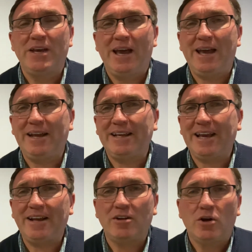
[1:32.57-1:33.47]
And
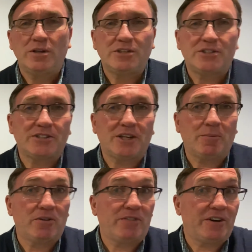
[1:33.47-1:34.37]
again, some
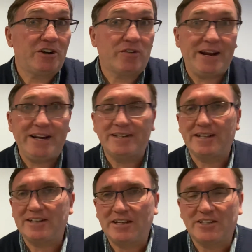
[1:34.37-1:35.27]
are very great and,
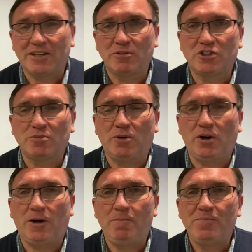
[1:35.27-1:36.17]
and, and some are
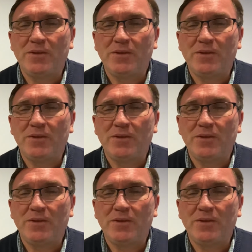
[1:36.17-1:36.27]
small,